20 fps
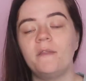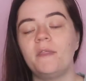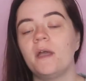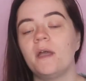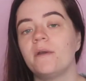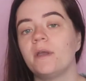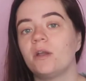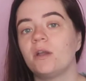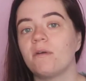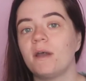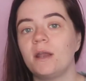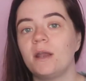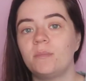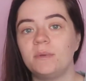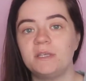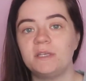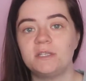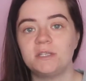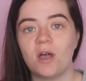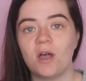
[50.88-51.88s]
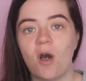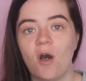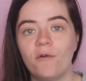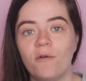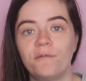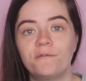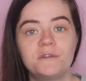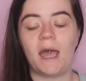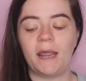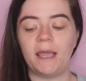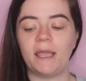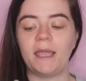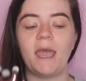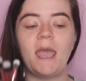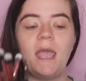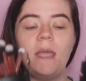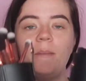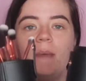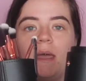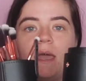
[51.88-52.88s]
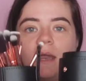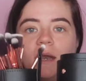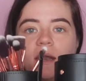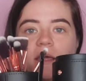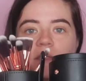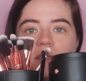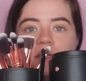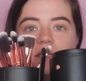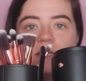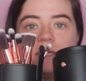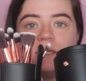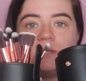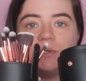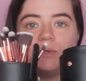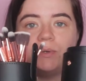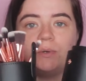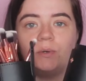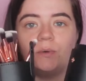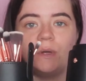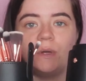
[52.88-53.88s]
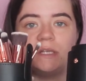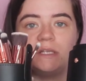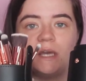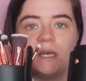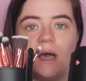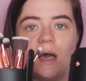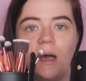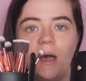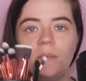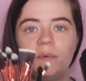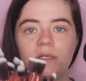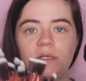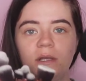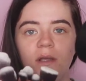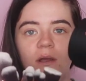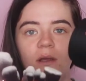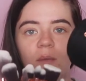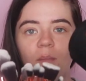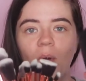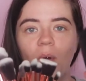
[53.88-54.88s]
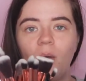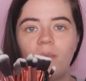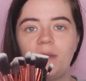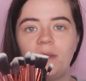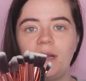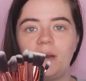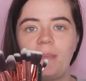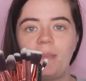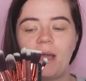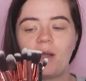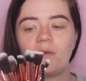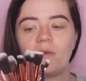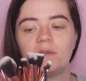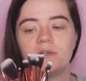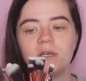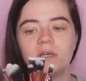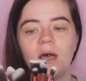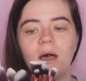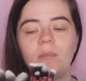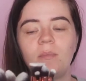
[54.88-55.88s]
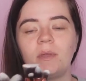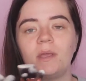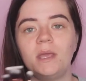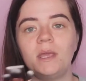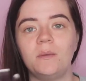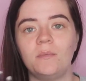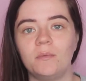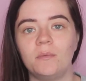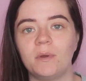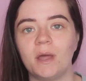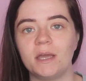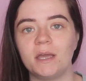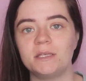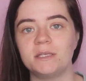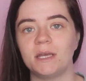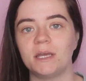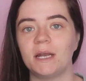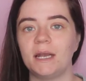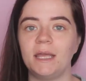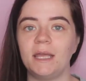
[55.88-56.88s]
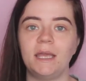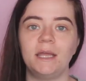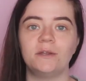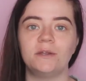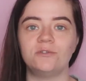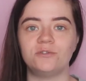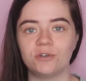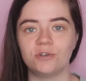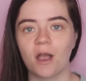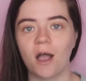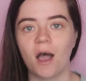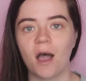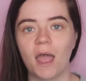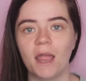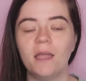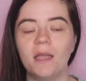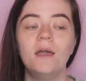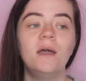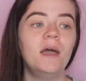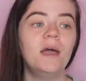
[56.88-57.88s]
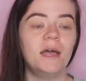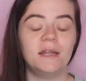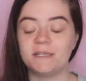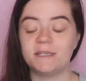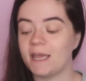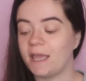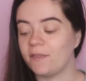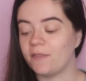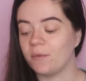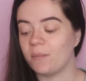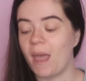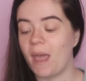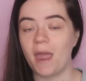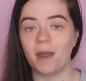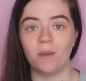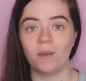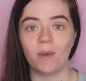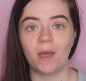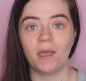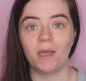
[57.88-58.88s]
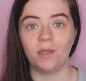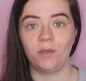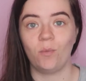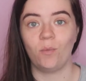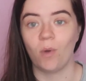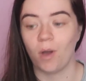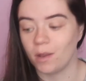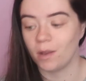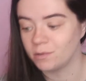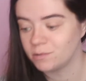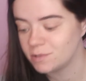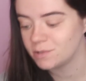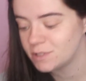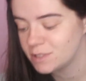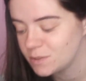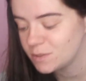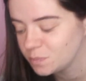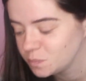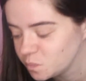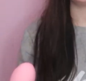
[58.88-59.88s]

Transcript: They're incredibly soft, and it came in this little tub, so you can pop the lid back on the tub and keep them nice and clean and dry and take them anywhere you want.